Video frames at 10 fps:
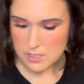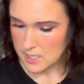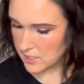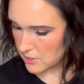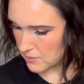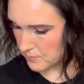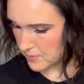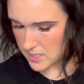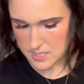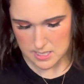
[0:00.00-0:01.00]
liner.
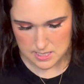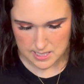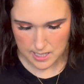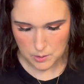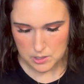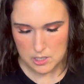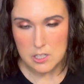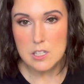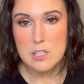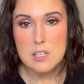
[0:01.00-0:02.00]
This is our
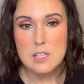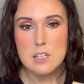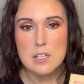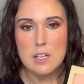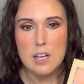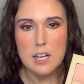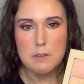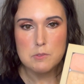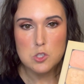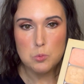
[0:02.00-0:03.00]

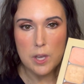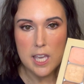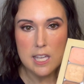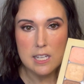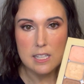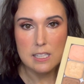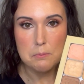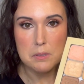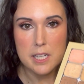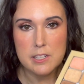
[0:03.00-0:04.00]
Suede
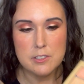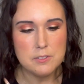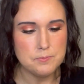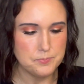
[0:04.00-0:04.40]
Lip Liner.